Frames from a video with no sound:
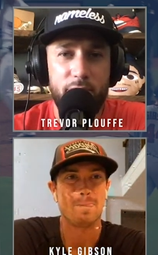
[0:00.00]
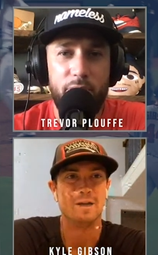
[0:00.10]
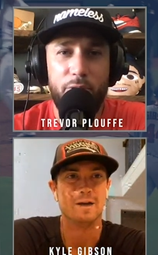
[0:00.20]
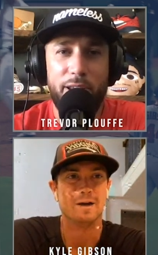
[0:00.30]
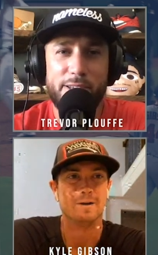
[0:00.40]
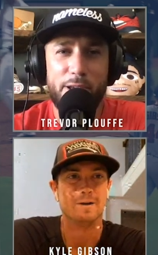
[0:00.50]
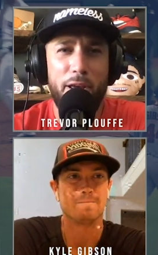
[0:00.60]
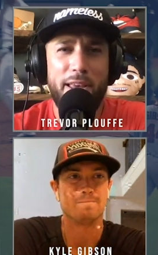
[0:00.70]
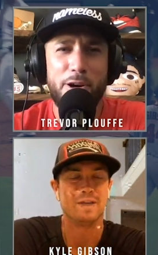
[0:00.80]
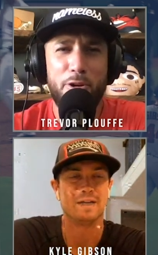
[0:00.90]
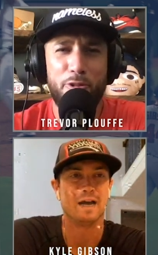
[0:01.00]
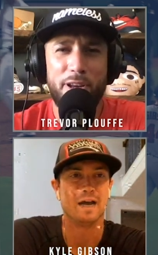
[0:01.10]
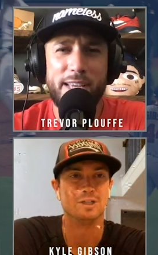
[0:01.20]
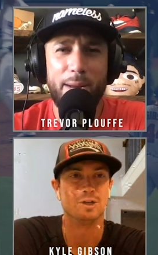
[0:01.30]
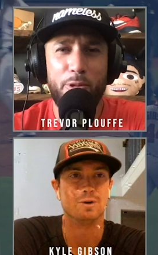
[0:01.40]
Speaker 1: Renteria he's
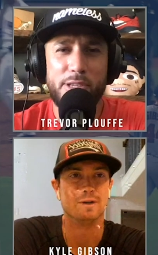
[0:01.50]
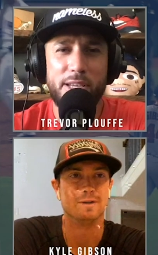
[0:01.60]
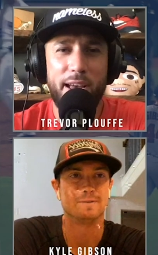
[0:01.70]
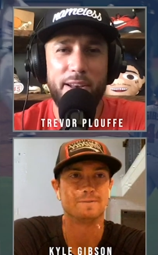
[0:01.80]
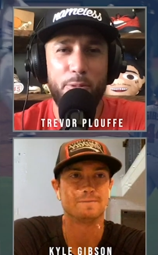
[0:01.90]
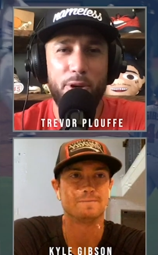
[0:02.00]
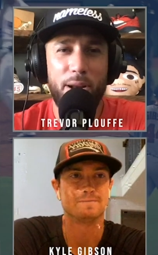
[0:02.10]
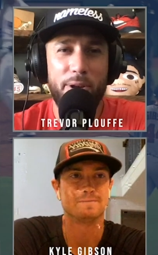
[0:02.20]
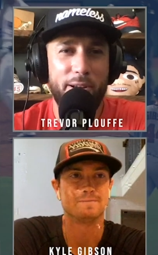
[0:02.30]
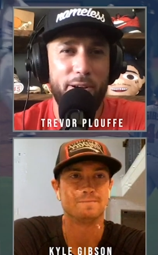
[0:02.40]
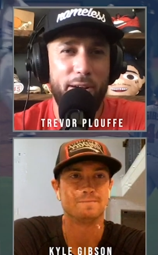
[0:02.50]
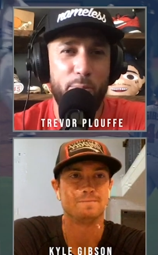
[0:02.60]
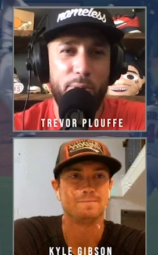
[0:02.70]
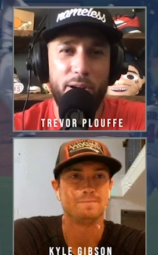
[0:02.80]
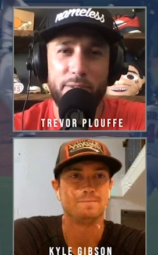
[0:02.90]
over. He's like, I'm losing 9-1. I'm going to go
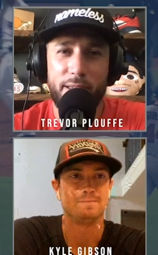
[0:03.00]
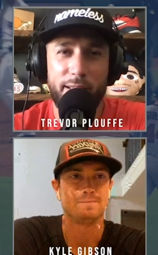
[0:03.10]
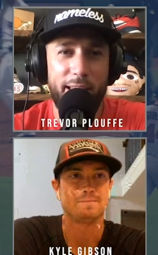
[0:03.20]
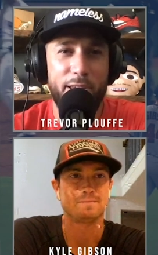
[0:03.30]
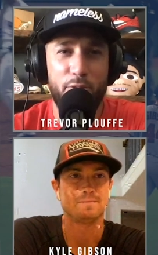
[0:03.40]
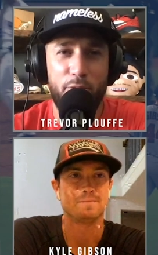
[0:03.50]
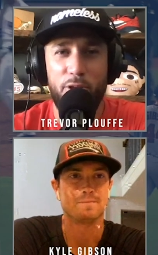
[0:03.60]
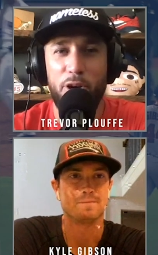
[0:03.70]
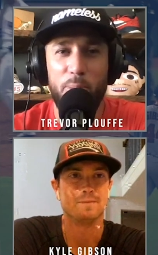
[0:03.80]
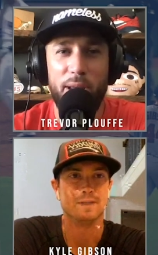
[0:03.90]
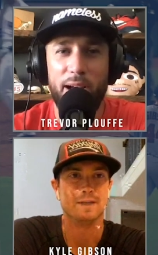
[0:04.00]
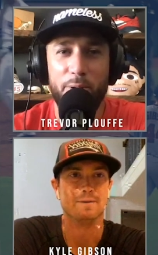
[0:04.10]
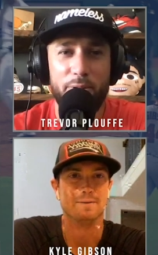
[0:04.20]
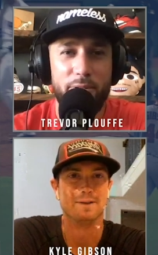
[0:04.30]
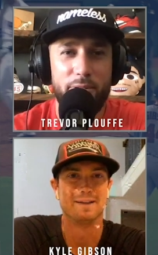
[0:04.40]
have a beer. Like, thank you for throwing me
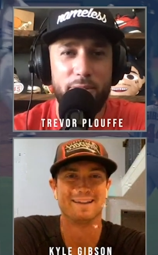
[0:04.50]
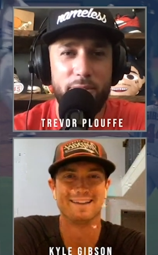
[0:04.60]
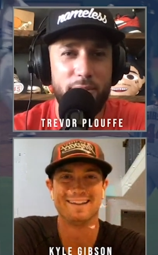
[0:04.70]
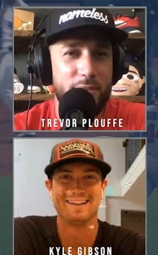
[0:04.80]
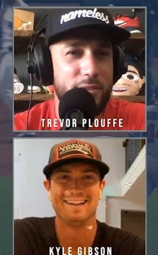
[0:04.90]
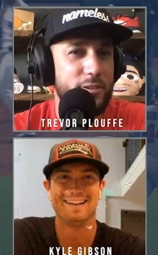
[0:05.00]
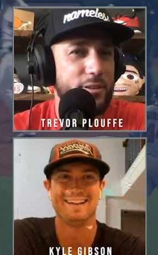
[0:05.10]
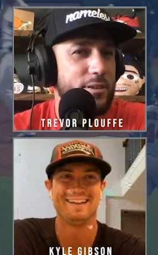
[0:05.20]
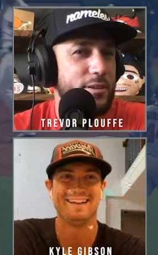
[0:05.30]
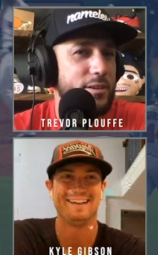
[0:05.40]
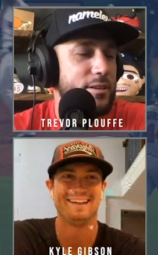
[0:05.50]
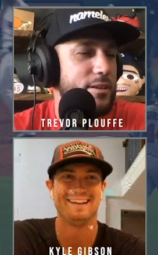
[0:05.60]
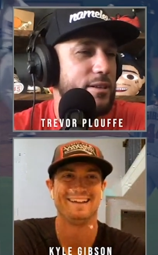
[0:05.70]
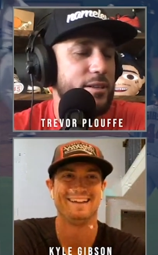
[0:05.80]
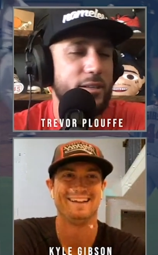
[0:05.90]
out. Yep.
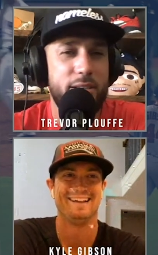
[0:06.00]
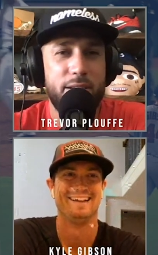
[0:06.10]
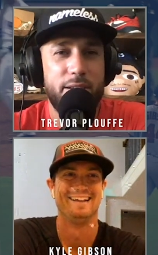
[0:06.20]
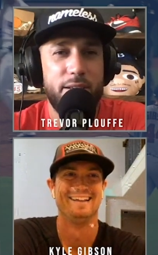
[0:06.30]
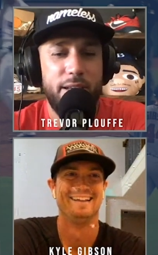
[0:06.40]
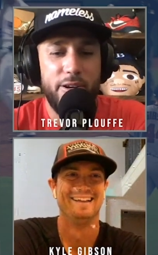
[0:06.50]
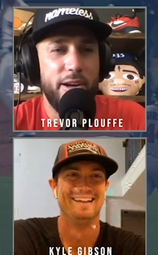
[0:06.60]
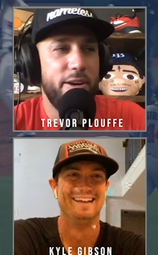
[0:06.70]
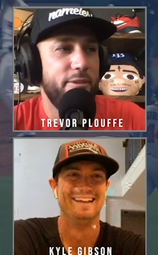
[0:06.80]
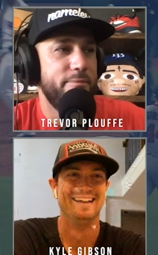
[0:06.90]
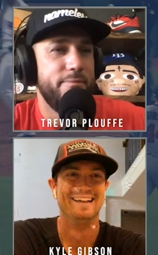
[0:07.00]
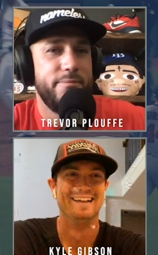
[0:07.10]
Here we go.